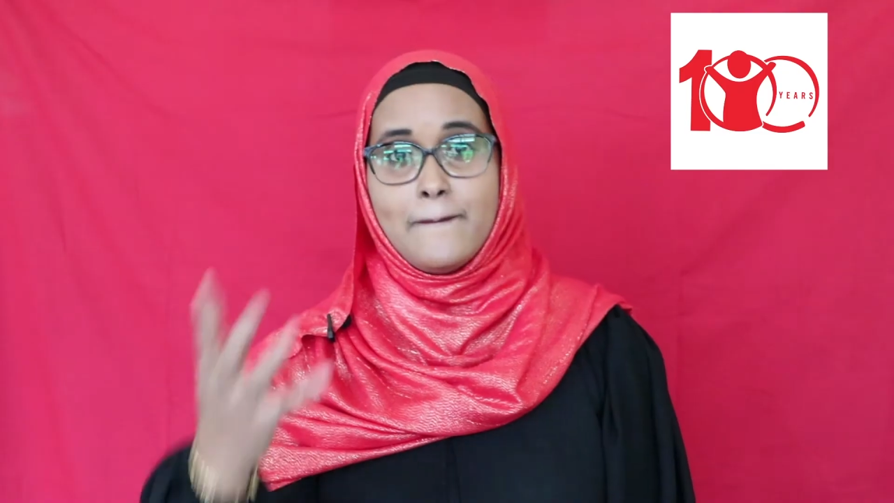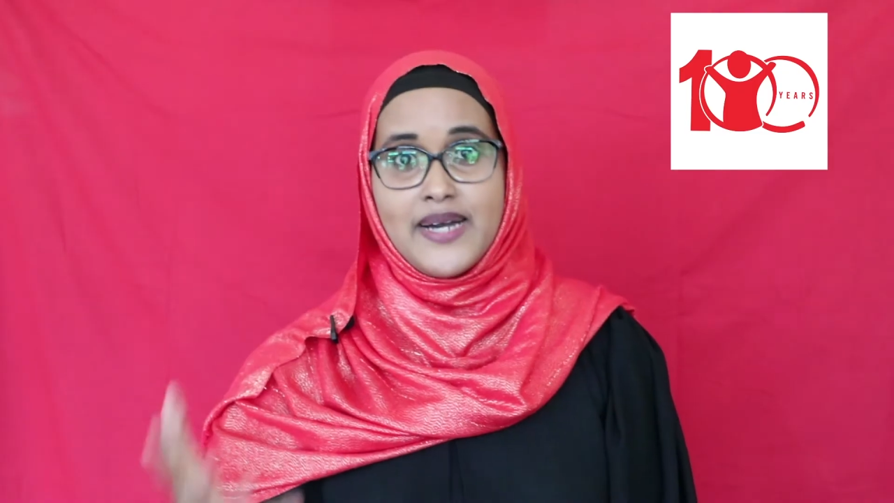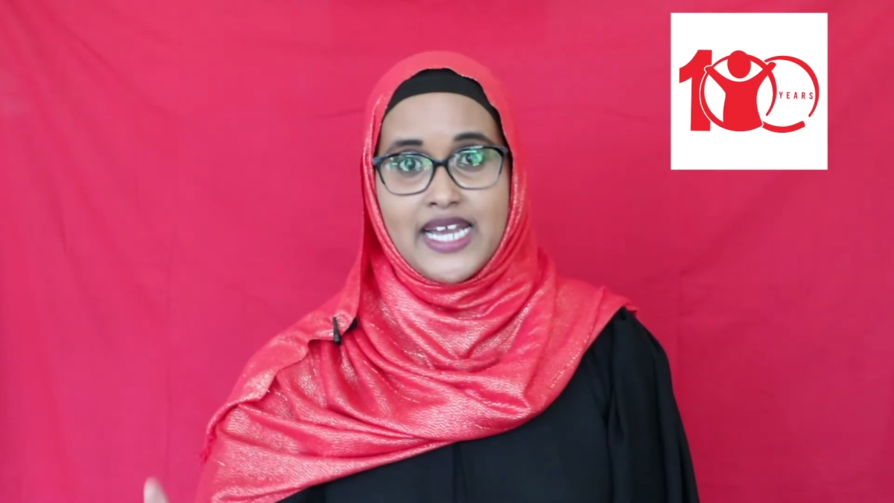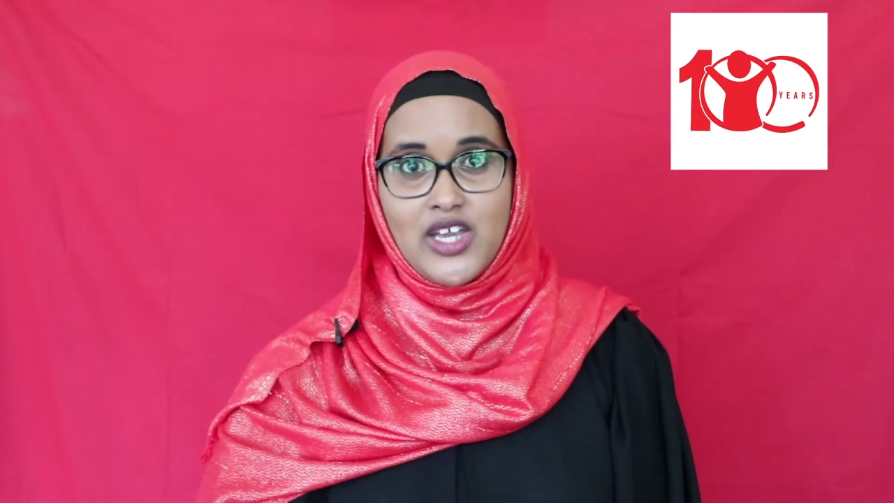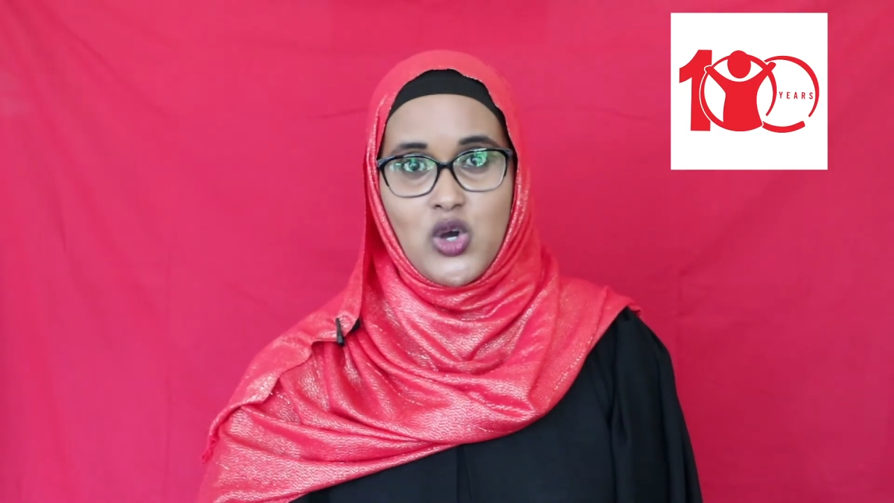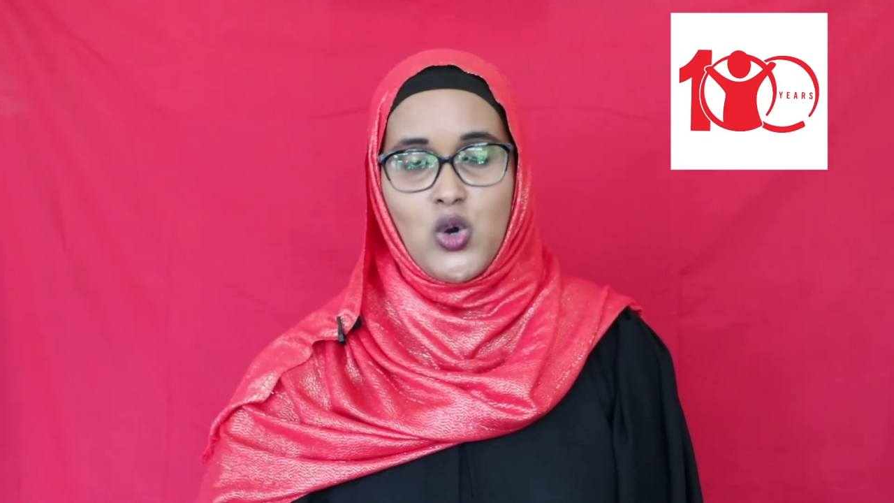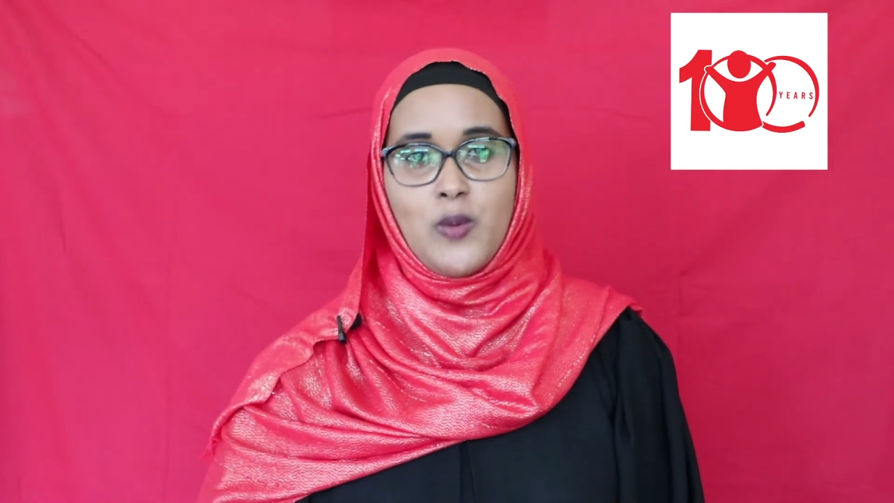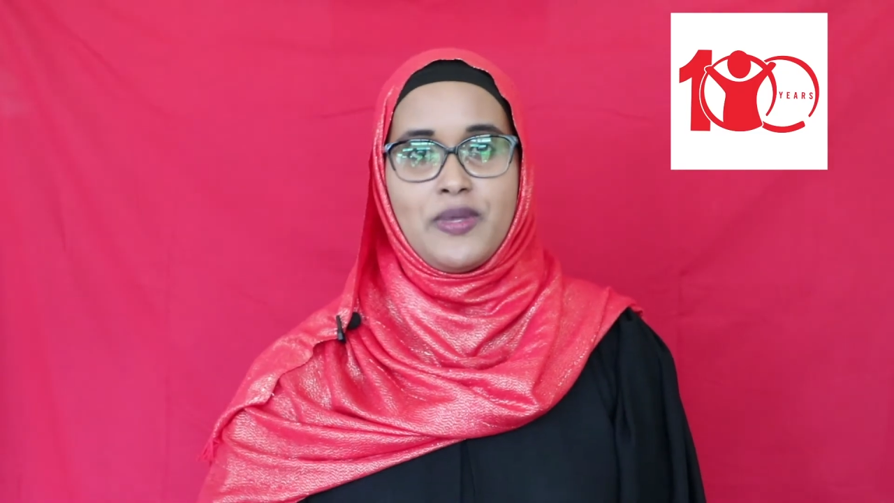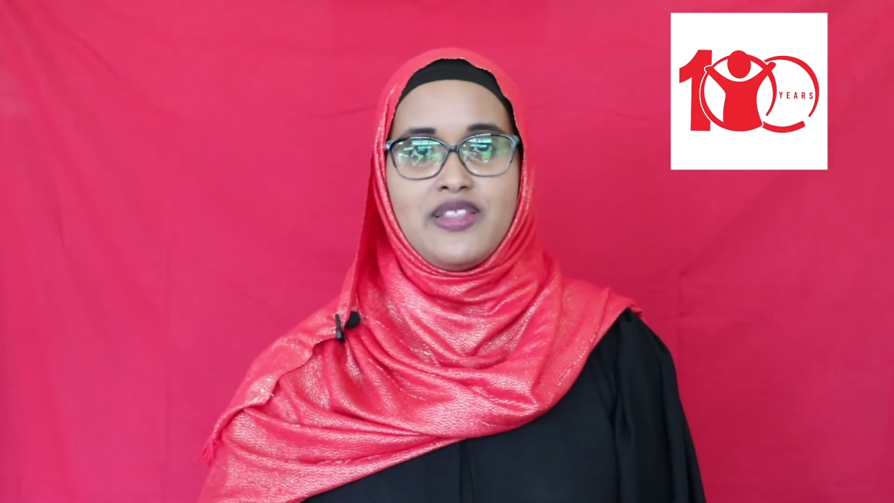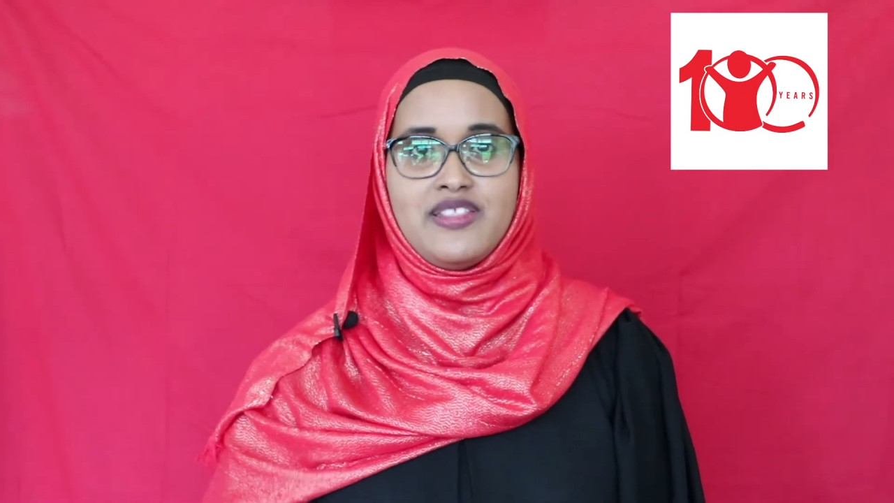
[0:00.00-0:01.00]
My
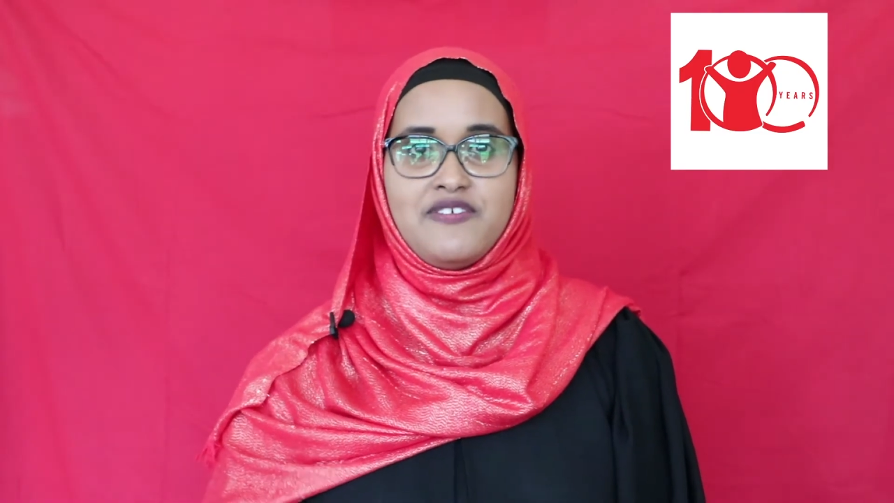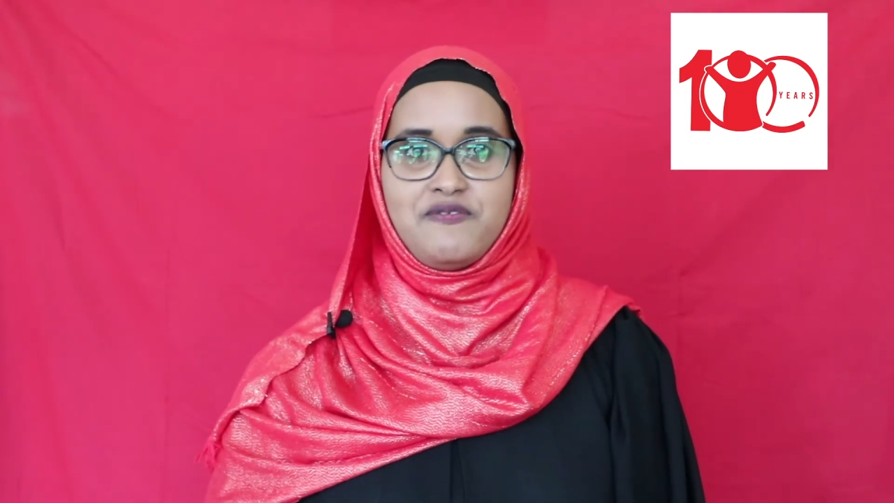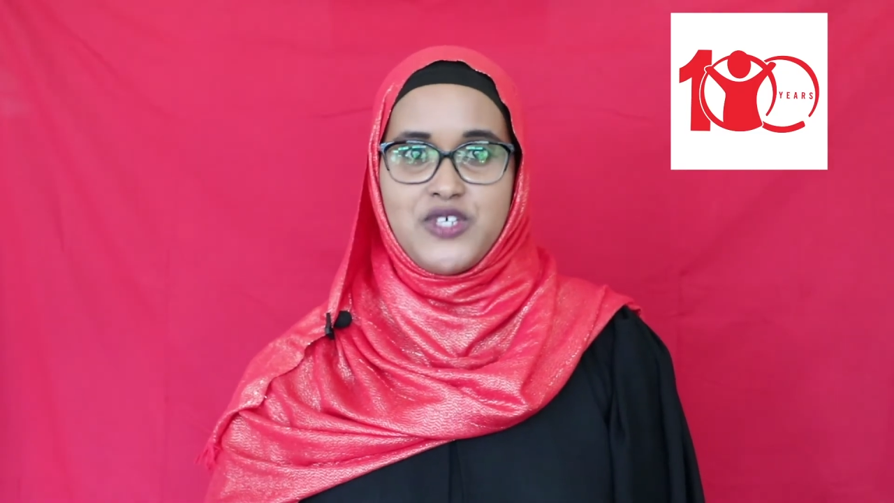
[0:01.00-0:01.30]
hope in the